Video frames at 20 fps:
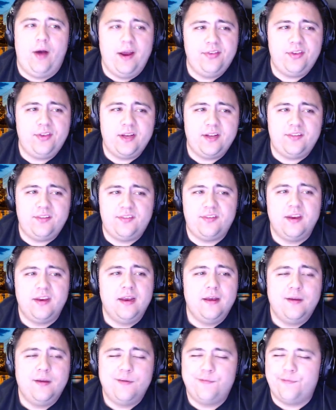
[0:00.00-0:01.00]
I think it's
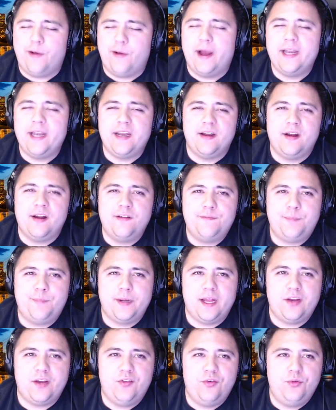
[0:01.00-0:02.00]
fine enough,
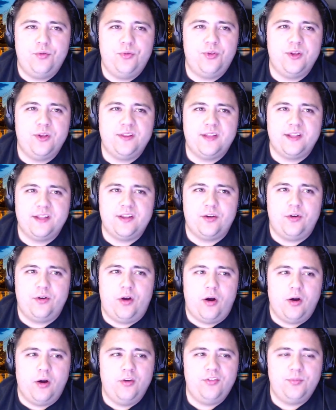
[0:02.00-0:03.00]
but I do think that
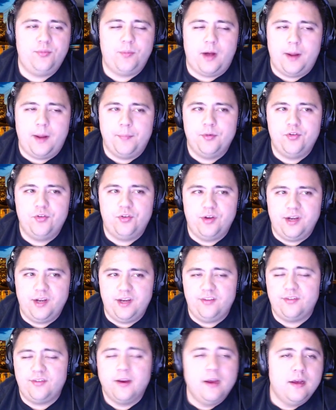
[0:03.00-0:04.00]
there are some
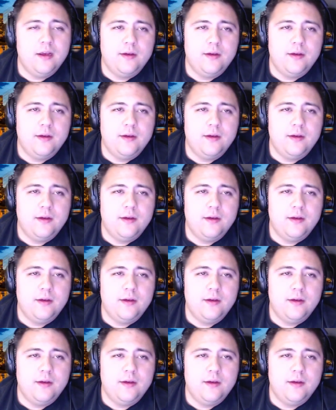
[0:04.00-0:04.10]
opportunities